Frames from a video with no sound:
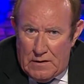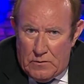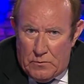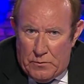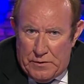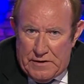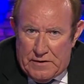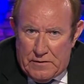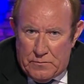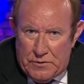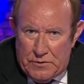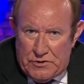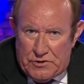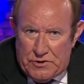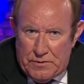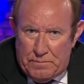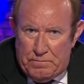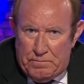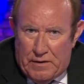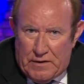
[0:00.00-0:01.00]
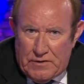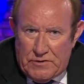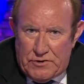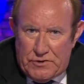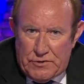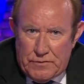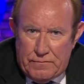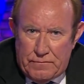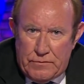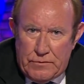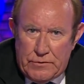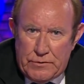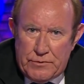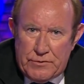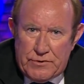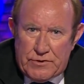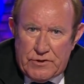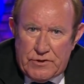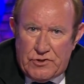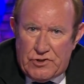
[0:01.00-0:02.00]
A week in which a bunch of
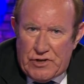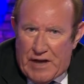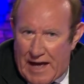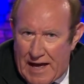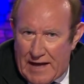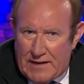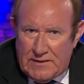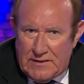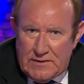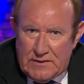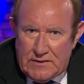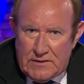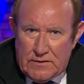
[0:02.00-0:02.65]
loser jihadists